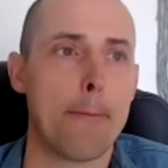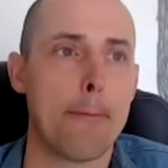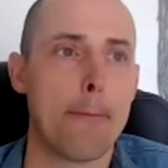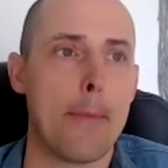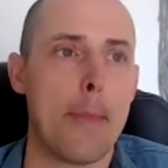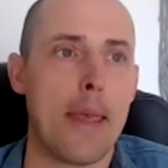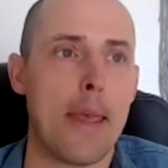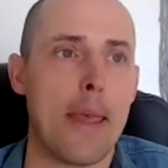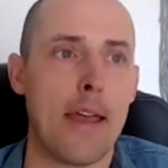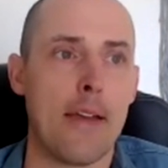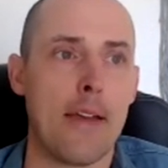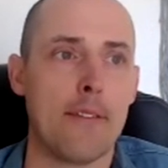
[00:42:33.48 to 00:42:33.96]

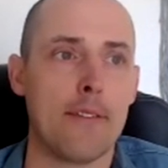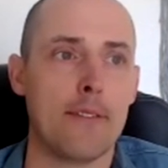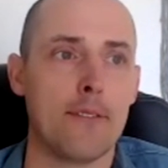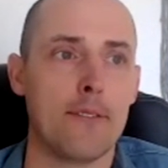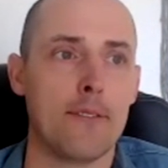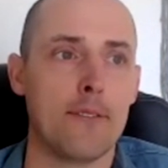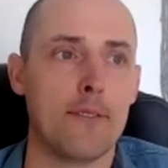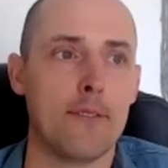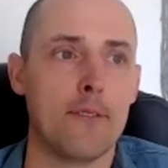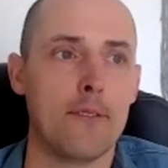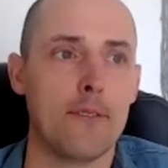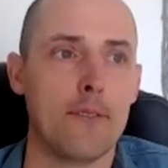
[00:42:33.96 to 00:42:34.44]

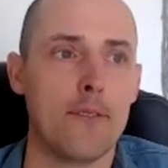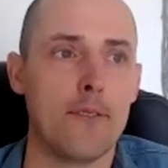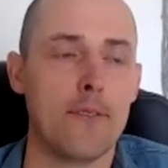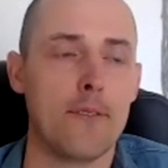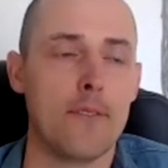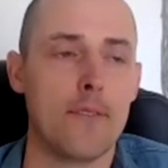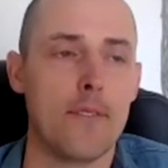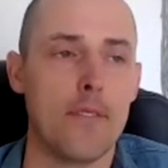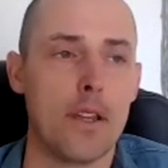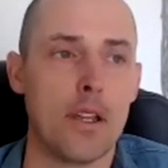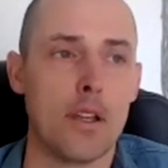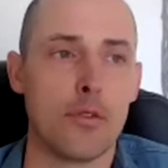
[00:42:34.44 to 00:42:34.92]
and
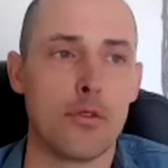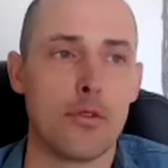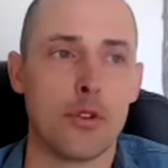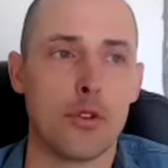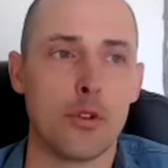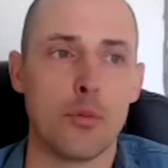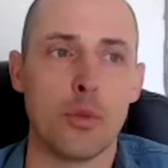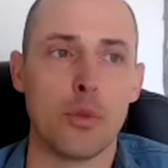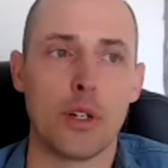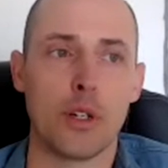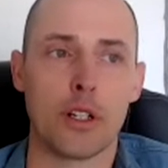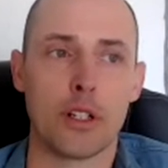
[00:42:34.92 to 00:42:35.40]
if you
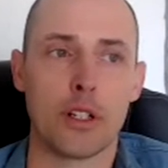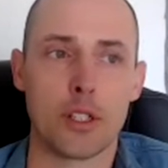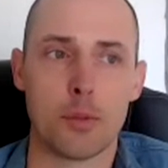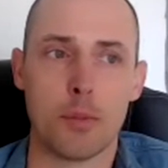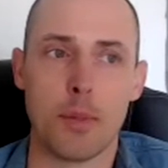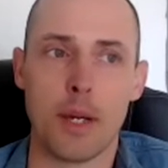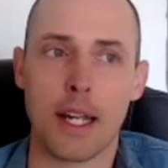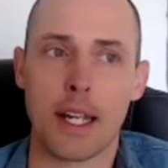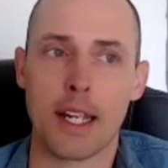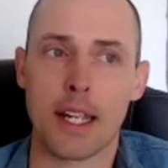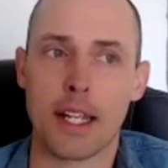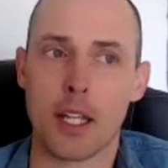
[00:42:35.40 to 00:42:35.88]
bring us
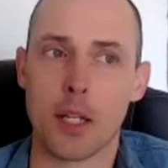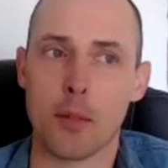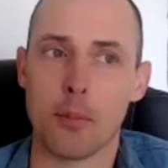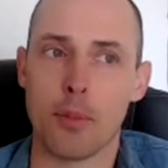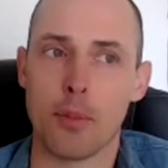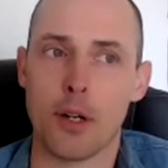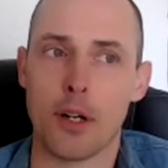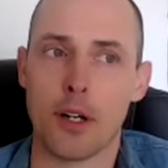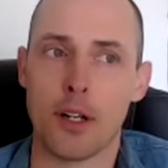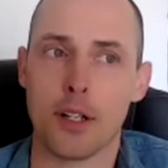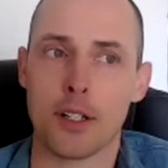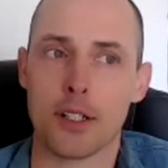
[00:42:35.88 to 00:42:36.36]
back in the
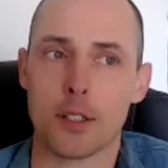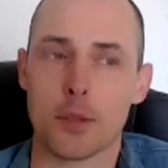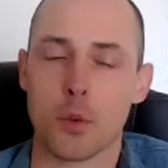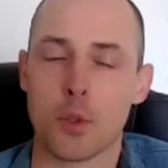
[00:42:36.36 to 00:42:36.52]
past,